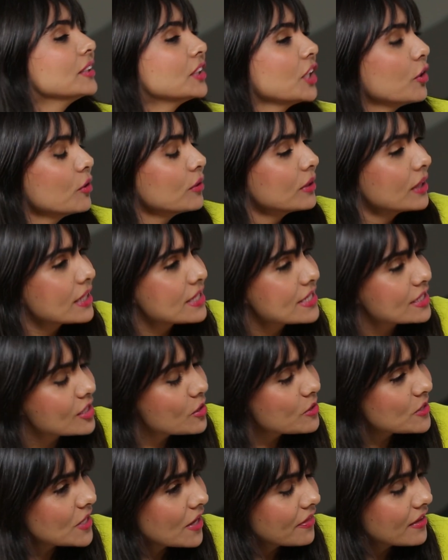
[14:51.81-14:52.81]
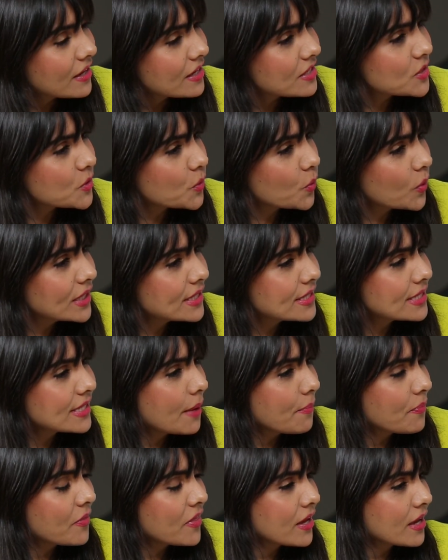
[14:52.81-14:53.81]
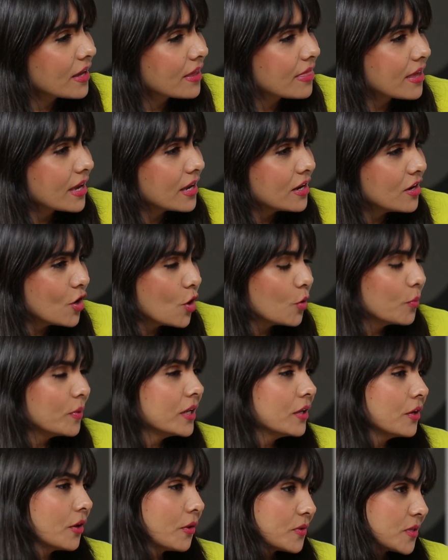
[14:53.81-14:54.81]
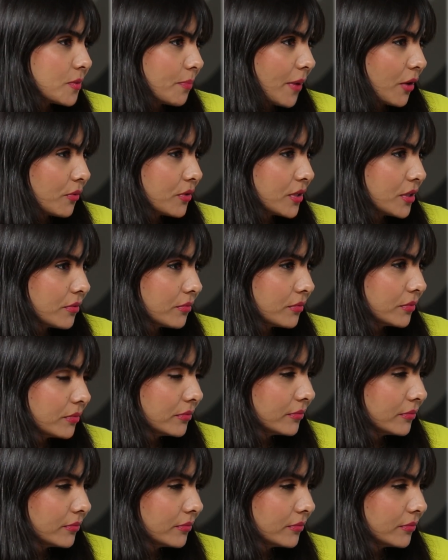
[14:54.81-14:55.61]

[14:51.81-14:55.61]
So let's close on this. What's something that nobody knows about you?